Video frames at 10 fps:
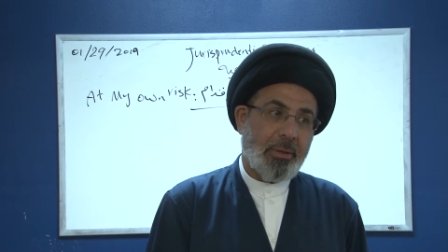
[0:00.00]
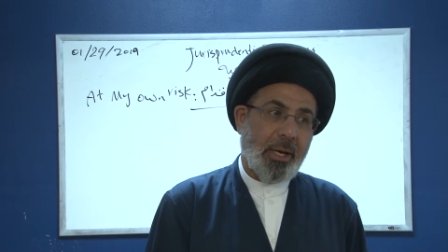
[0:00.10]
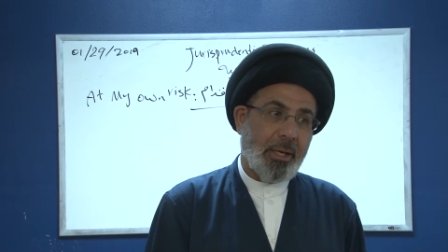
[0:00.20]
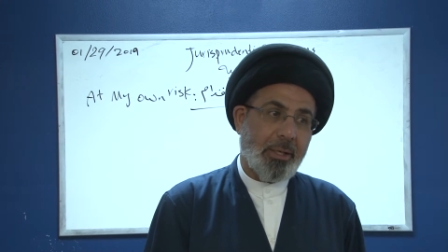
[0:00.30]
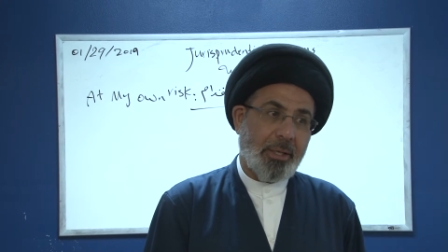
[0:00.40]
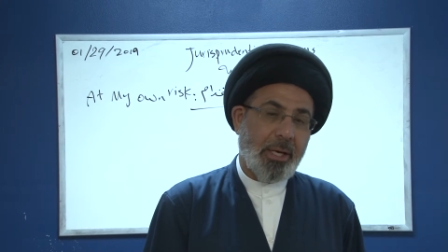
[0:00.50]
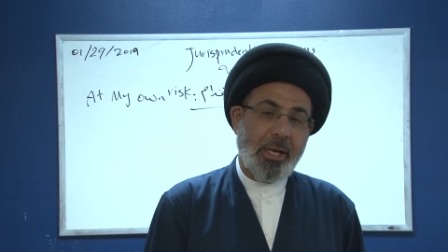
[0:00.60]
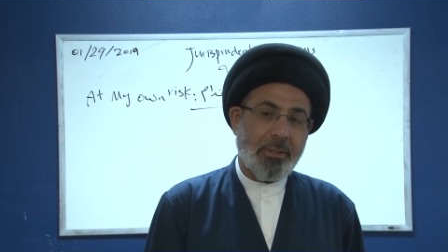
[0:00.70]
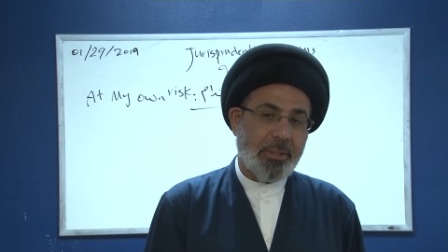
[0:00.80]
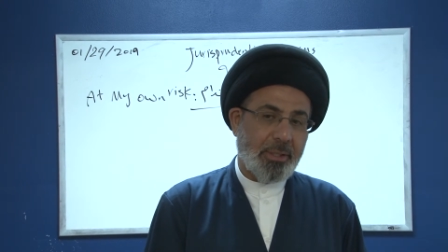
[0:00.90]

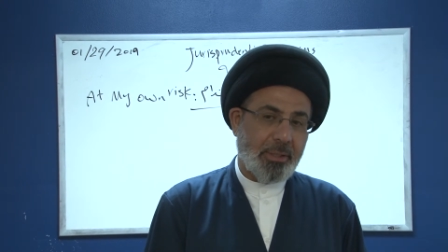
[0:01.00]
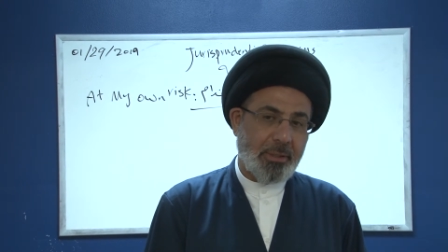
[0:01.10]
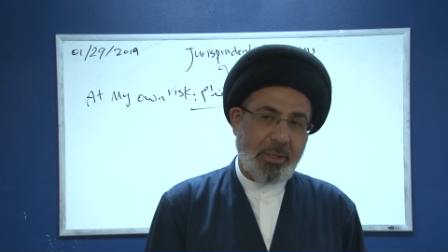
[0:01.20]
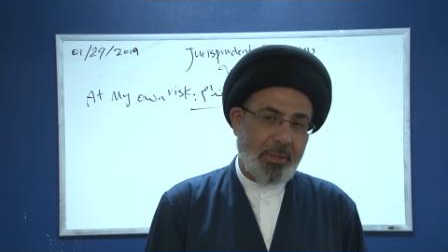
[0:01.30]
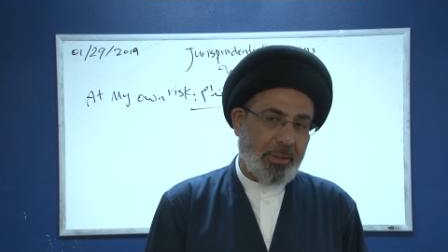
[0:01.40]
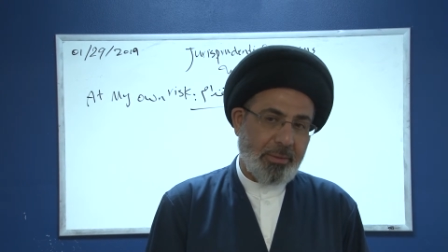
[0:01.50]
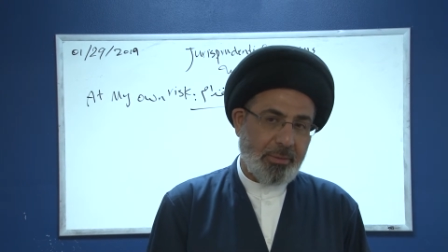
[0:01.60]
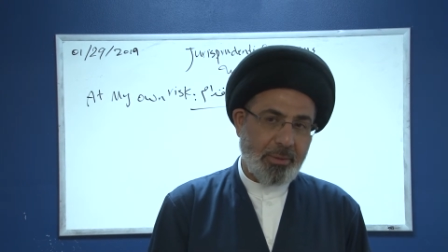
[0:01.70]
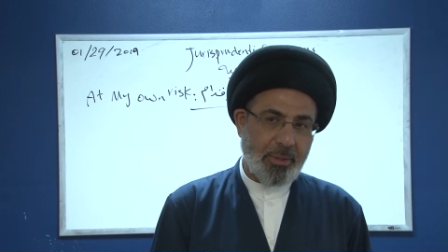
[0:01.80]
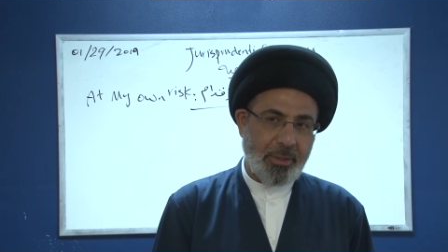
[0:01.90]
regret and
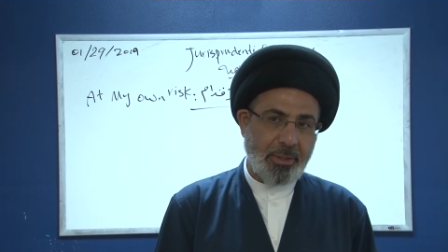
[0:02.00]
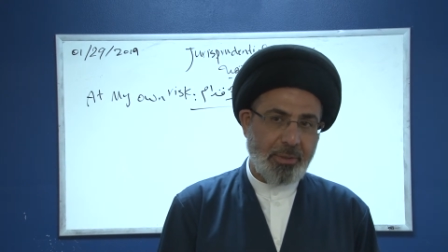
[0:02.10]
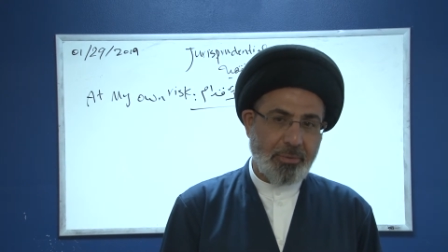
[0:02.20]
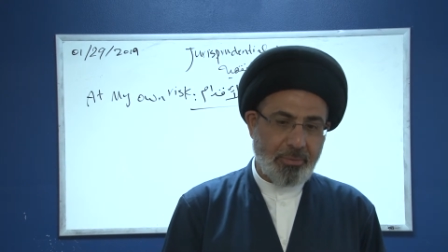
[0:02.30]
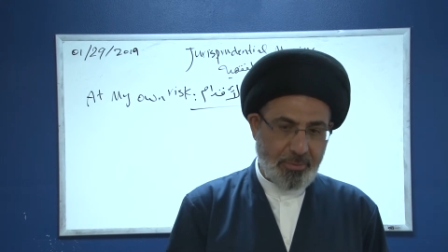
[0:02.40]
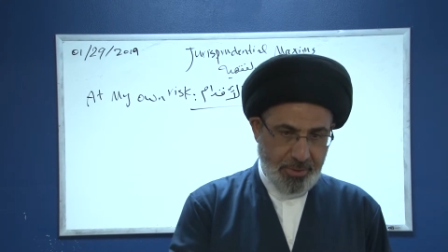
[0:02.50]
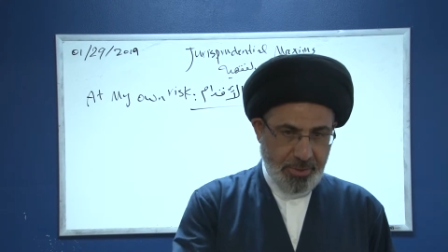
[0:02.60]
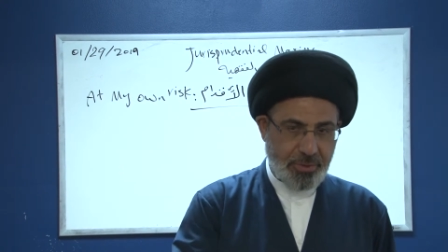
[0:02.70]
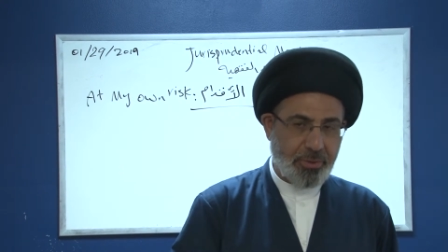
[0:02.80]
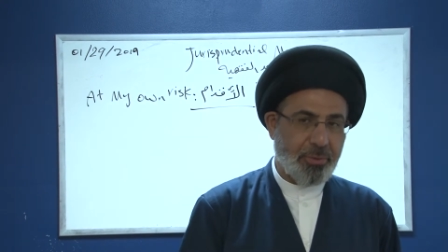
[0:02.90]
you know, this
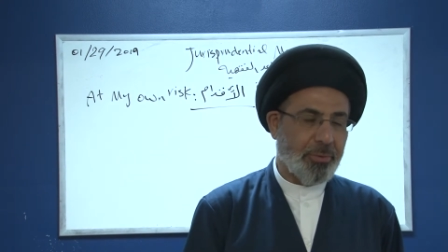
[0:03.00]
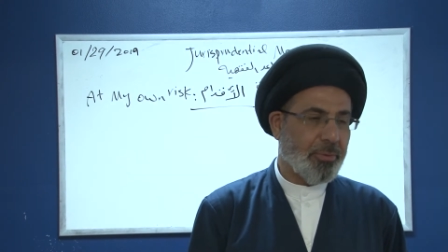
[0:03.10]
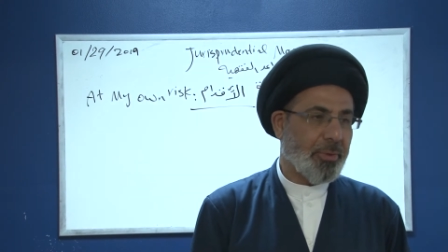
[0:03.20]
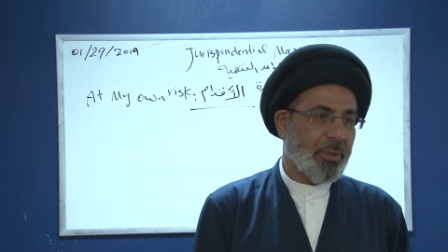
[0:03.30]
is you.